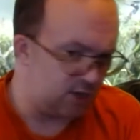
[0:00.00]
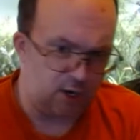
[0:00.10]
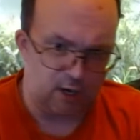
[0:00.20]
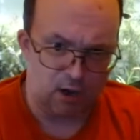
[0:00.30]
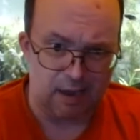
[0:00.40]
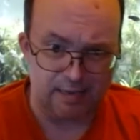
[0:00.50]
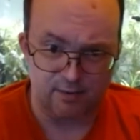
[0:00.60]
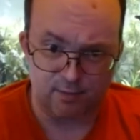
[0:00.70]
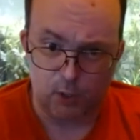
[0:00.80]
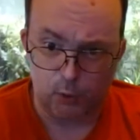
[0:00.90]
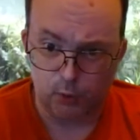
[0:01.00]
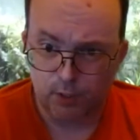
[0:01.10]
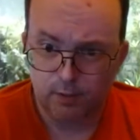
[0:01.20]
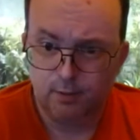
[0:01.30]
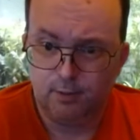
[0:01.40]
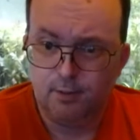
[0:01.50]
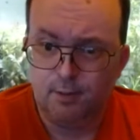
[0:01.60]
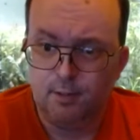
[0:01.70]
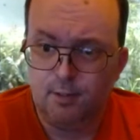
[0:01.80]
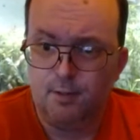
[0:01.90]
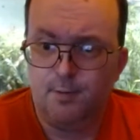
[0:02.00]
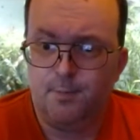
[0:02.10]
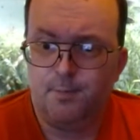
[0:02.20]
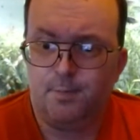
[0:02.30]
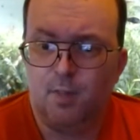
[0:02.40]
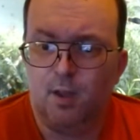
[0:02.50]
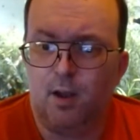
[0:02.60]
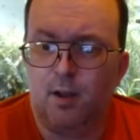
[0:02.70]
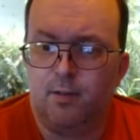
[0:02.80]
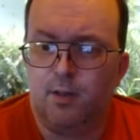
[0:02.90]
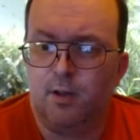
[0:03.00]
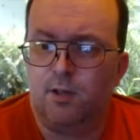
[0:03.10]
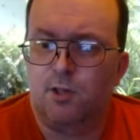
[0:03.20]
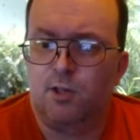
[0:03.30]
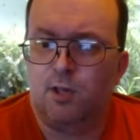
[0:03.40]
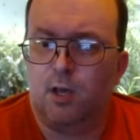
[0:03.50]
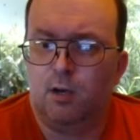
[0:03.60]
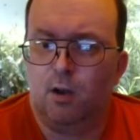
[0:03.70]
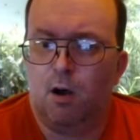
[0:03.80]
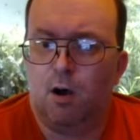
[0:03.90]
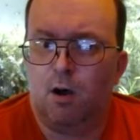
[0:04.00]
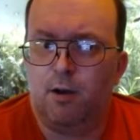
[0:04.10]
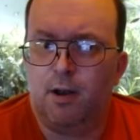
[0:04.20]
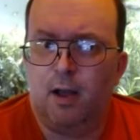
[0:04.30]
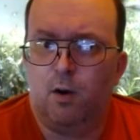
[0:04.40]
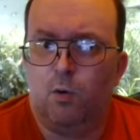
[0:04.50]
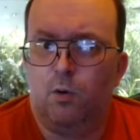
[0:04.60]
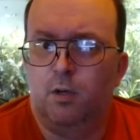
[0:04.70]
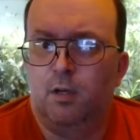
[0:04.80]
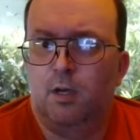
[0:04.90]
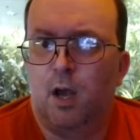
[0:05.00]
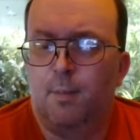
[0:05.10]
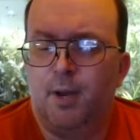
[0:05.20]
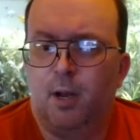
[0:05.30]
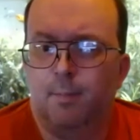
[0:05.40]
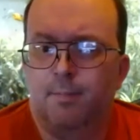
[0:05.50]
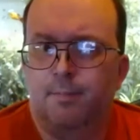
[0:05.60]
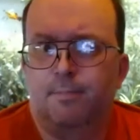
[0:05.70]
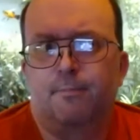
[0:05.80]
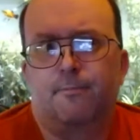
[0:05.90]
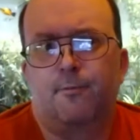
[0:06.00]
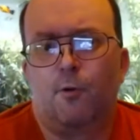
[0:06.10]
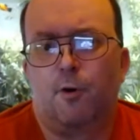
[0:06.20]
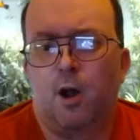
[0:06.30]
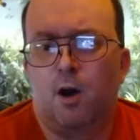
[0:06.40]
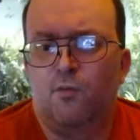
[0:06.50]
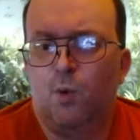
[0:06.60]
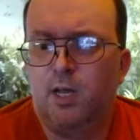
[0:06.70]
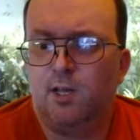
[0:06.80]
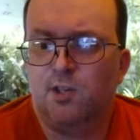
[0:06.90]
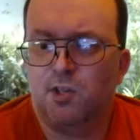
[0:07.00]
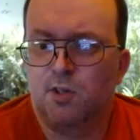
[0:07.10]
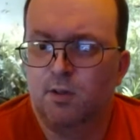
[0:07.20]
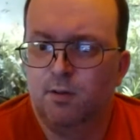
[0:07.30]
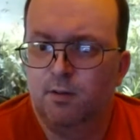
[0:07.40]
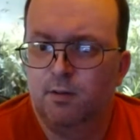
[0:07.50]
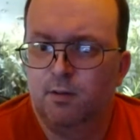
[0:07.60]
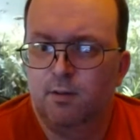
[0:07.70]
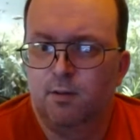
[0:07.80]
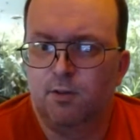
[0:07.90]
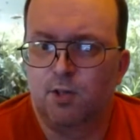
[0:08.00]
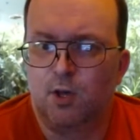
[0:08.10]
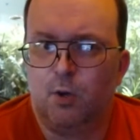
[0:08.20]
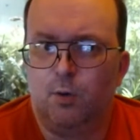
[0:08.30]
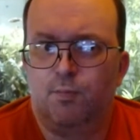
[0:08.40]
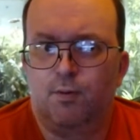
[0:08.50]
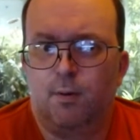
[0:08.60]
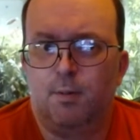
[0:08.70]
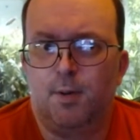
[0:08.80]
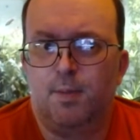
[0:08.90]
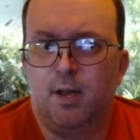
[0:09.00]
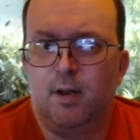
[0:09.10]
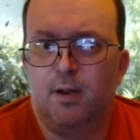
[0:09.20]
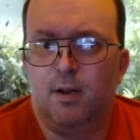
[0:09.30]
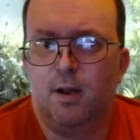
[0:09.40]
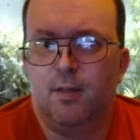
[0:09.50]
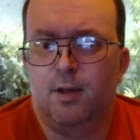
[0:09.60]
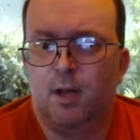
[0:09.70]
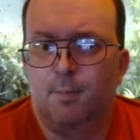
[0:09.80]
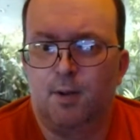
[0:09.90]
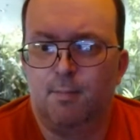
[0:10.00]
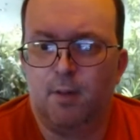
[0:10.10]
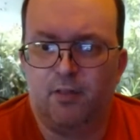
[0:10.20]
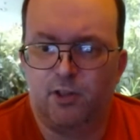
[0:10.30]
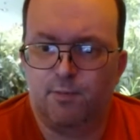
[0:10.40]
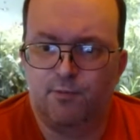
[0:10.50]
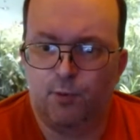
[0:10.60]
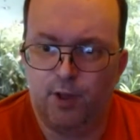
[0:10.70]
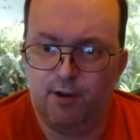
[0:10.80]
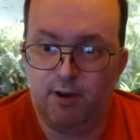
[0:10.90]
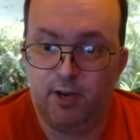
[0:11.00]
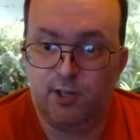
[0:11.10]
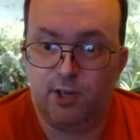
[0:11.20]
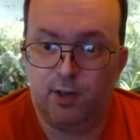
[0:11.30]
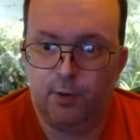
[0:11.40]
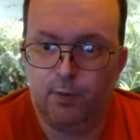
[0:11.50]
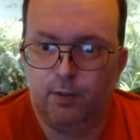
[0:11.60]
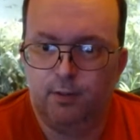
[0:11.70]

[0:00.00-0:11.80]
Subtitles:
only like 8 of those. And the second lot are now coming up 4.5 weeks. So probably be another couple of months before they're ready to go.